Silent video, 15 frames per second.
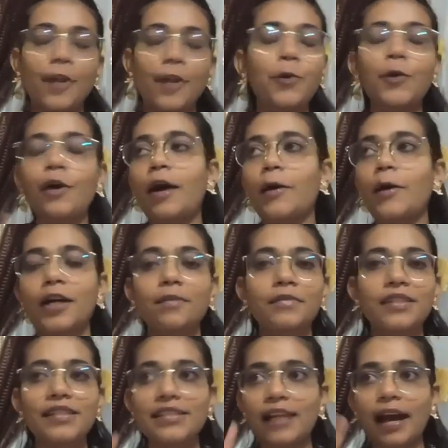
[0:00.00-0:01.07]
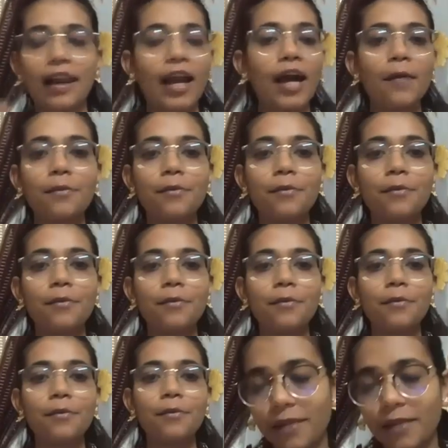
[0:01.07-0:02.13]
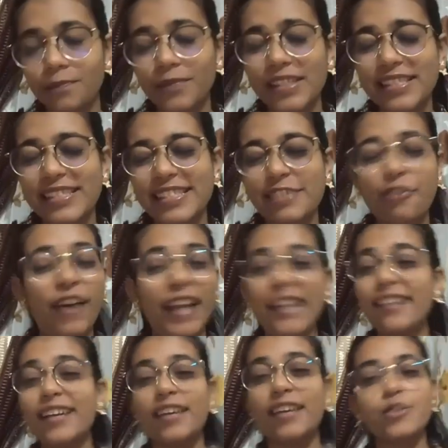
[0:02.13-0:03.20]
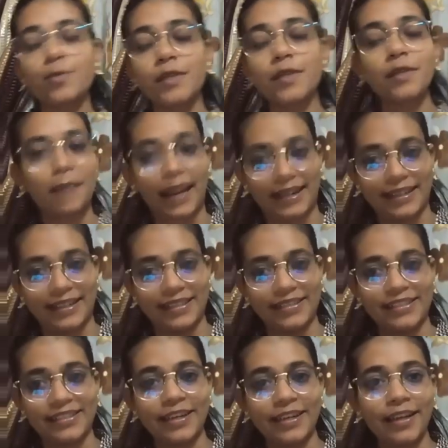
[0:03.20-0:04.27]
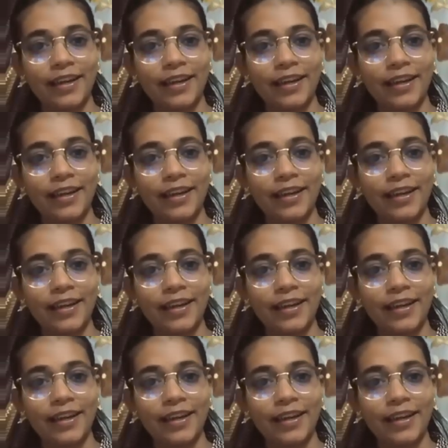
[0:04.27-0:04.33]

I don't know how come, this alarm drill was, this fire drill was being practiced.